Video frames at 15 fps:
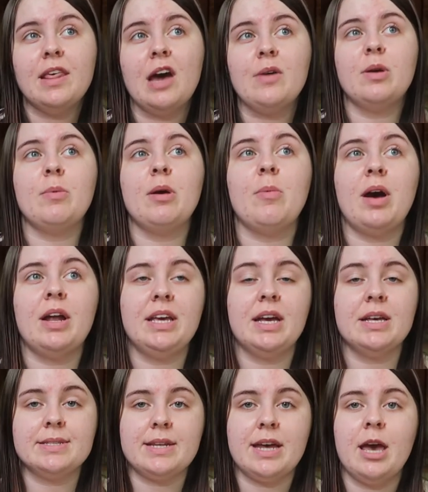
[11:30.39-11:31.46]
That way my body
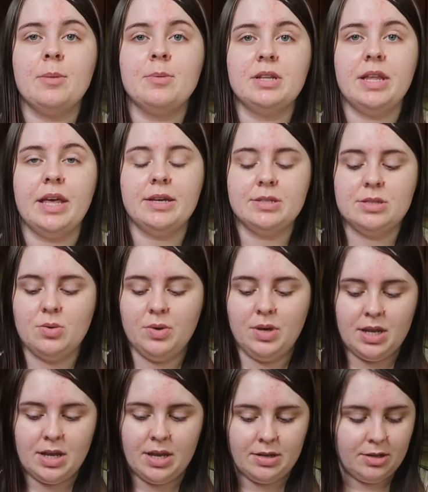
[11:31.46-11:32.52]
has time to like soak it in